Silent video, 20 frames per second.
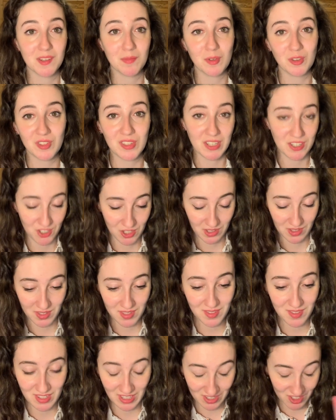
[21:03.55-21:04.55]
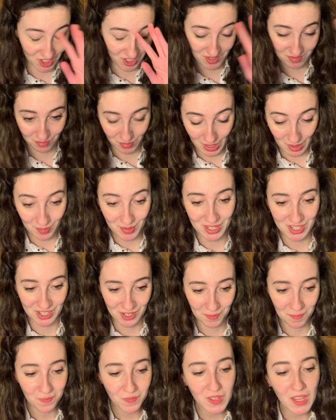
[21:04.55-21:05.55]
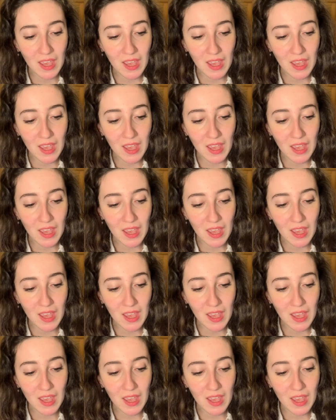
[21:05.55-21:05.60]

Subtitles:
the musicians. That's just my opinion.